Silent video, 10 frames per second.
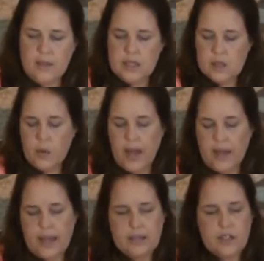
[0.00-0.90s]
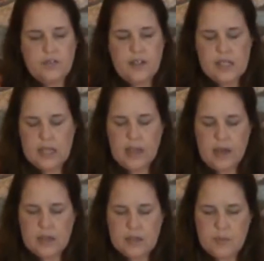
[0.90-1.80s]
This way I get to fussy
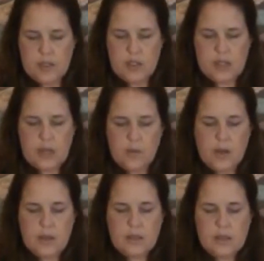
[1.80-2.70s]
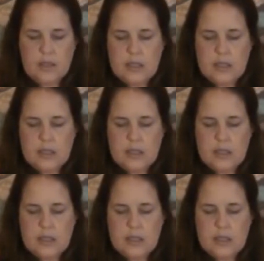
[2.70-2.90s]
cut as much as I want.